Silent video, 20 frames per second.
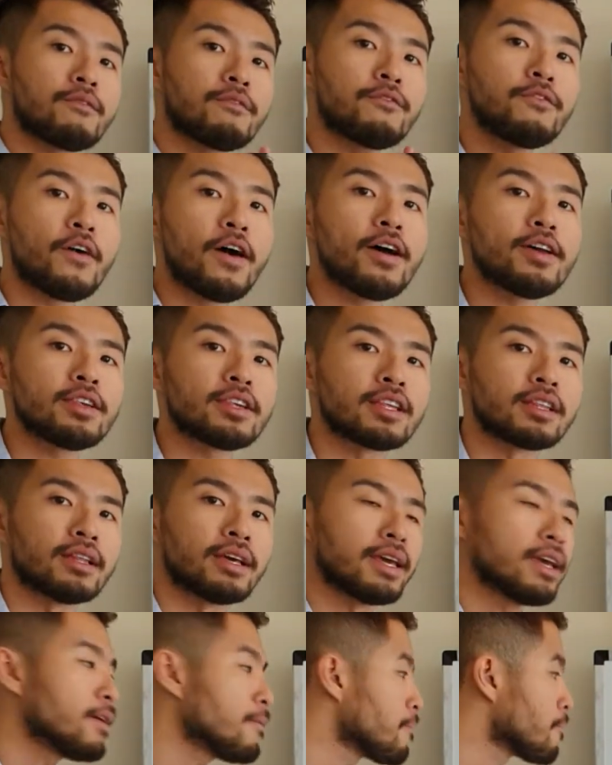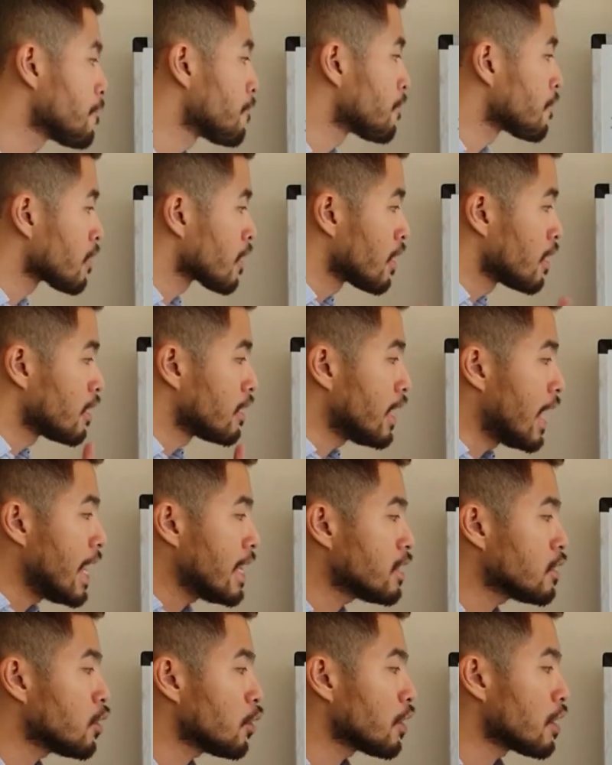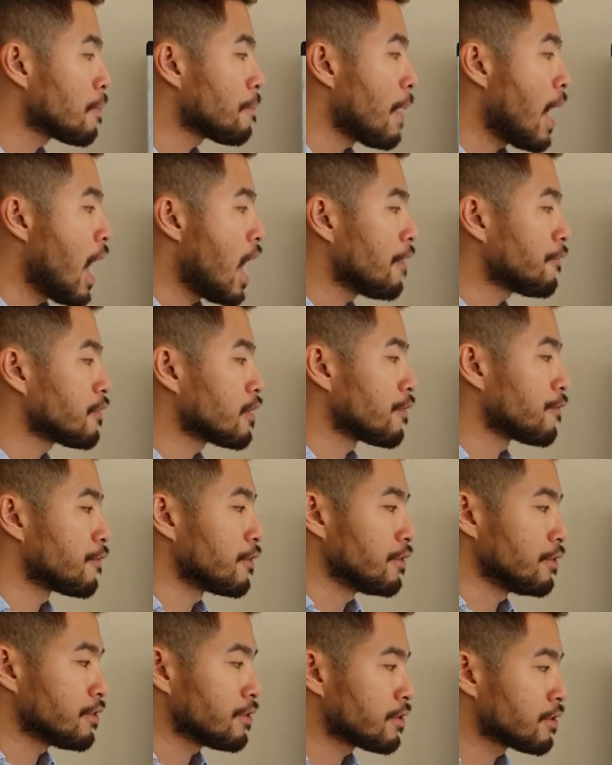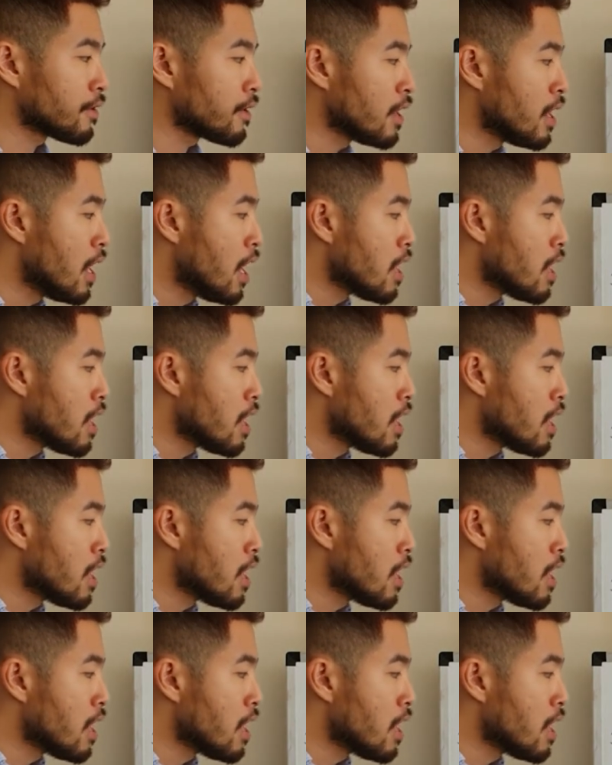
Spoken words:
Firstly, let's look at the path difference.